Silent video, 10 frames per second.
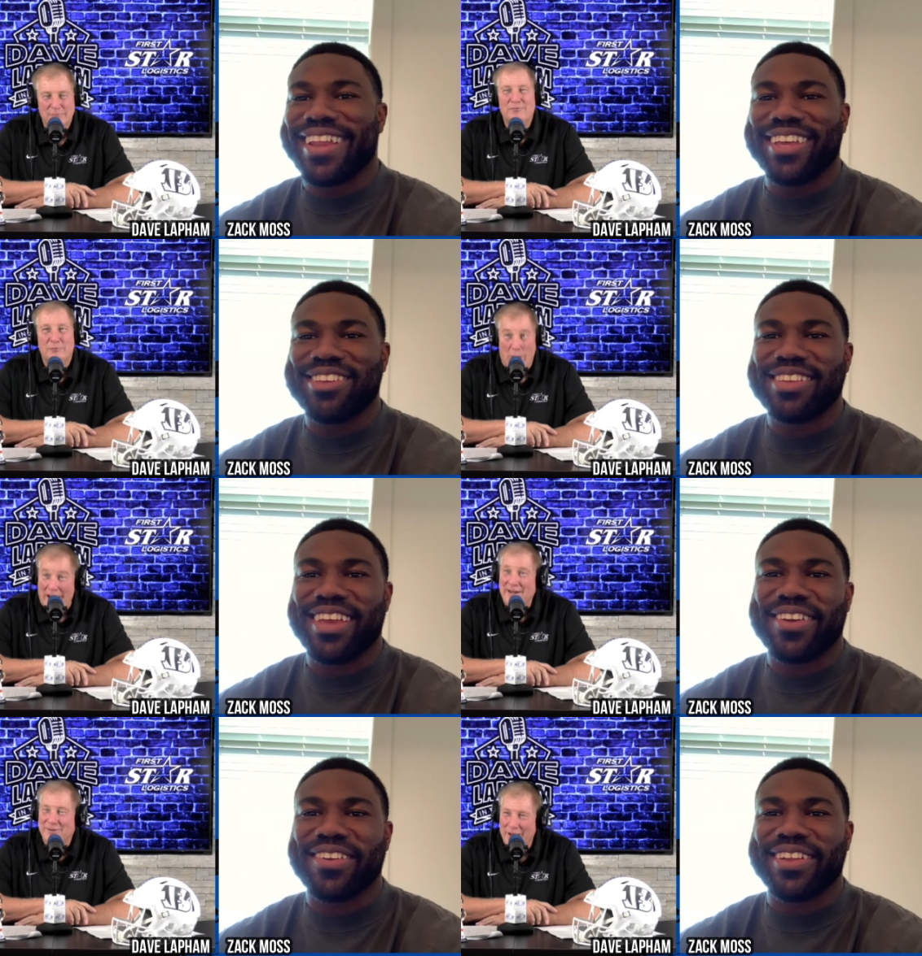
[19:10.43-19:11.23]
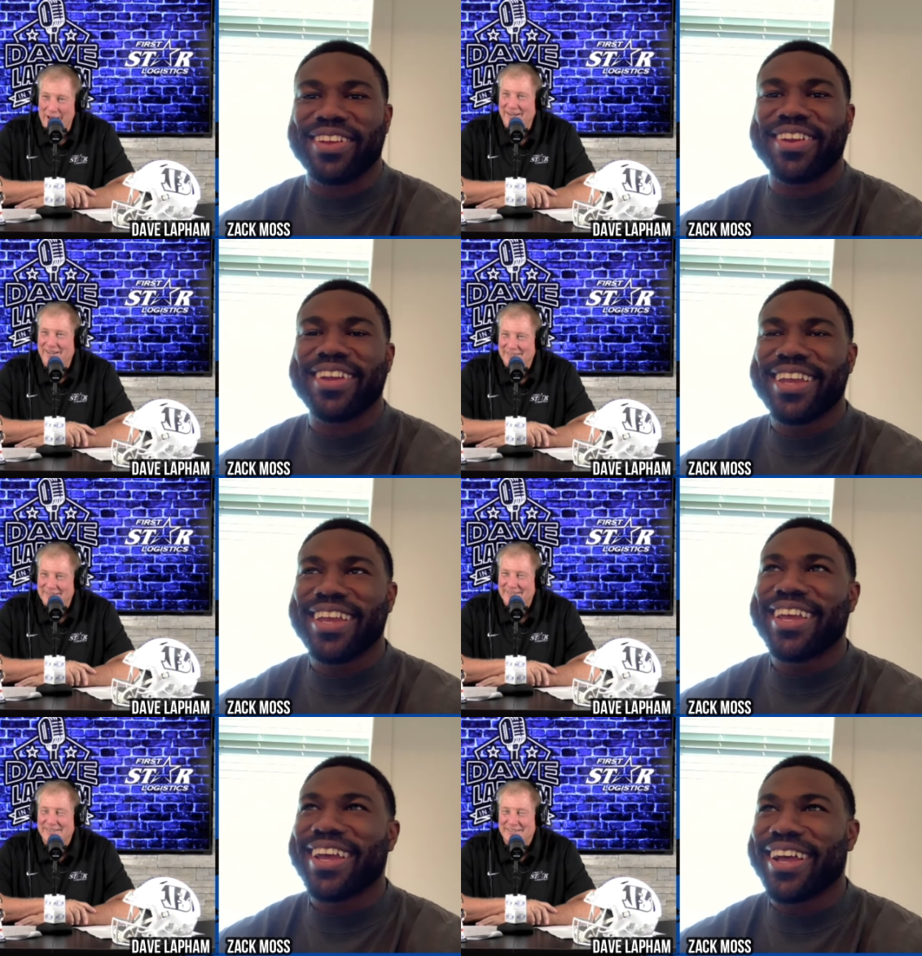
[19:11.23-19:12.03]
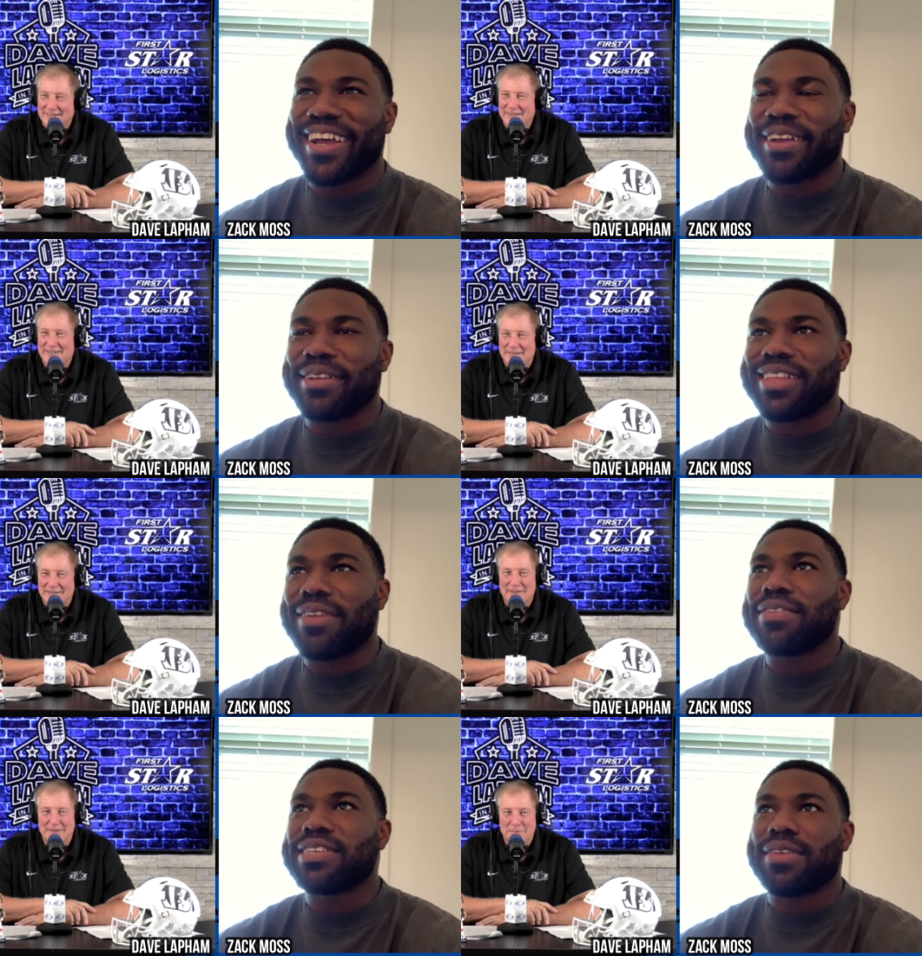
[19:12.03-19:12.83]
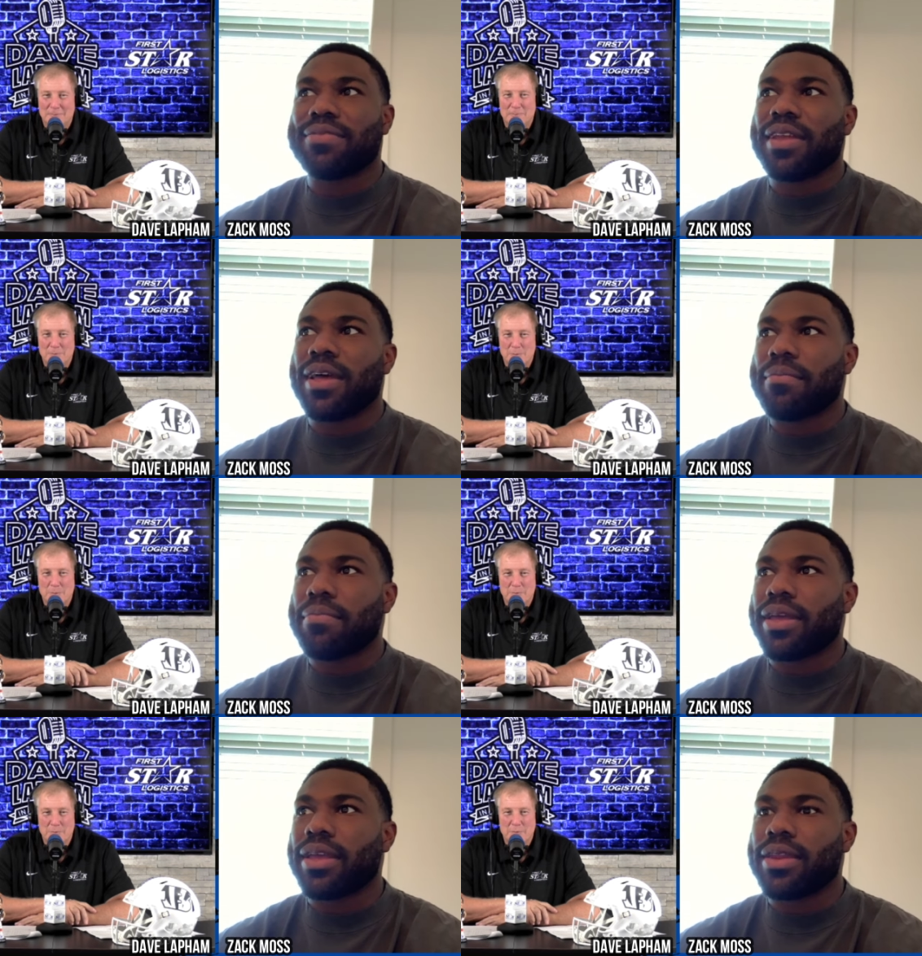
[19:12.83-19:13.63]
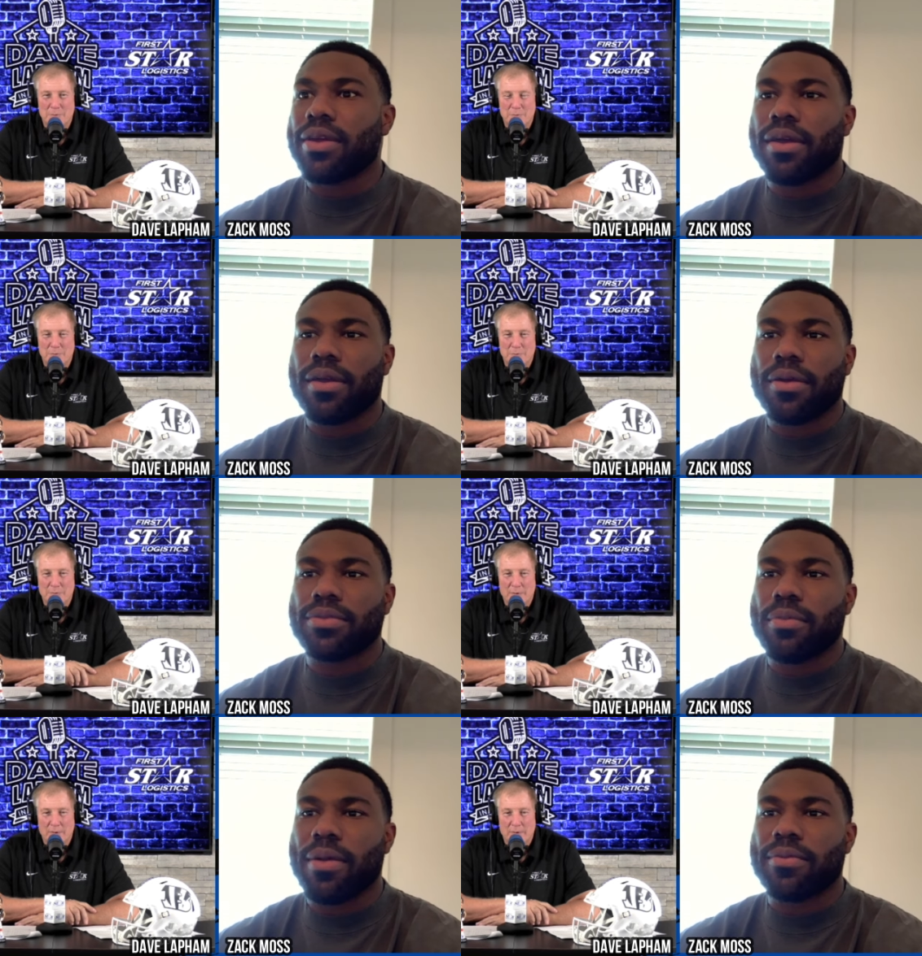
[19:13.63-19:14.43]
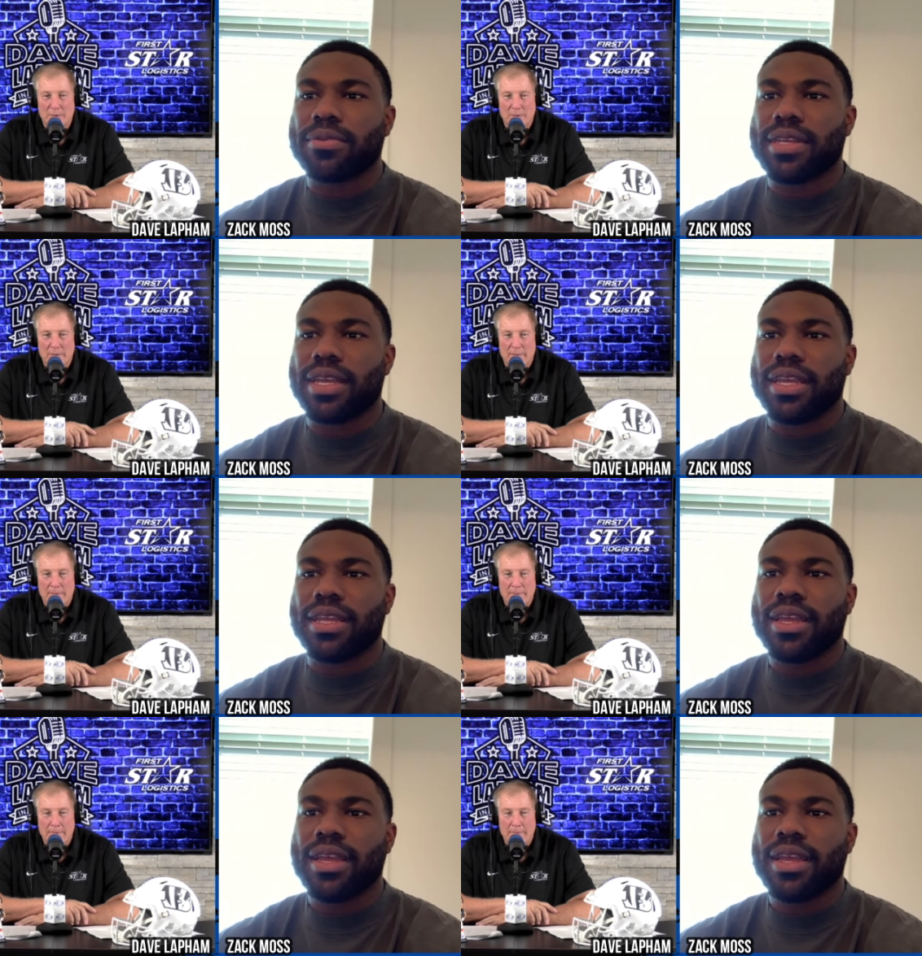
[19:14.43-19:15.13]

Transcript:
Speaker 1: like you said right, right. here. Uh, definitely stiffen up, but you know I go through my routine,